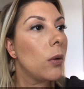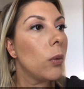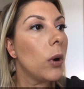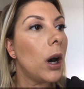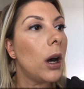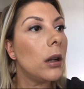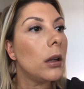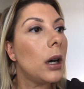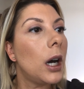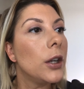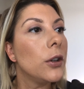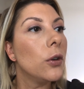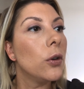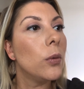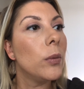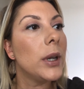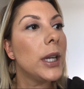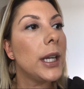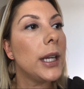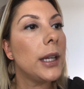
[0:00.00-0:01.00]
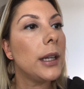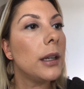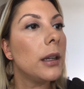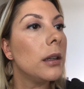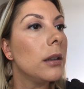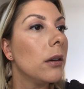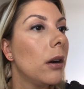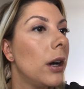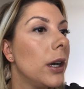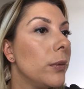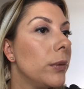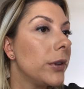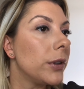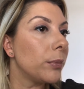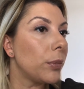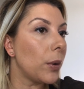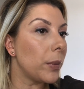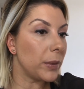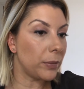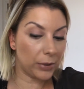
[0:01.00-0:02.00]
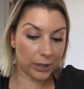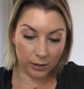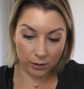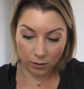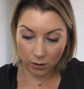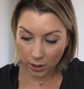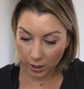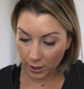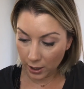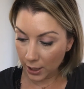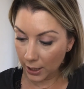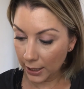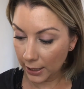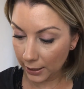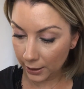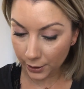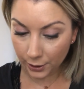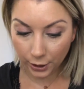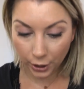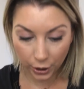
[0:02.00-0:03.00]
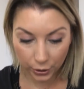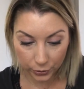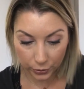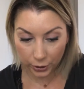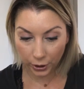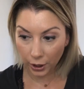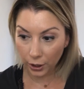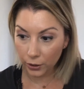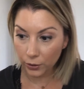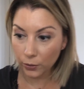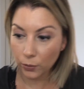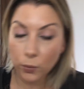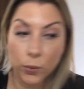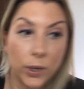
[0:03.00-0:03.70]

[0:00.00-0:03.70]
Well, I normally line with the Bobbi Brown liner in Cocoa